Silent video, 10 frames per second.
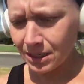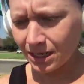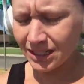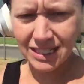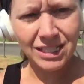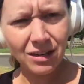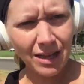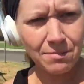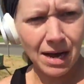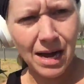it's still
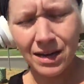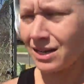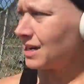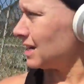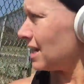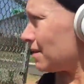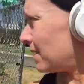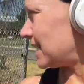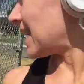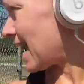in my
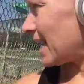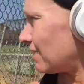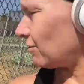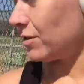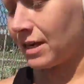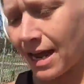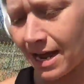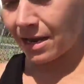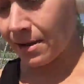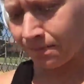diet for the day.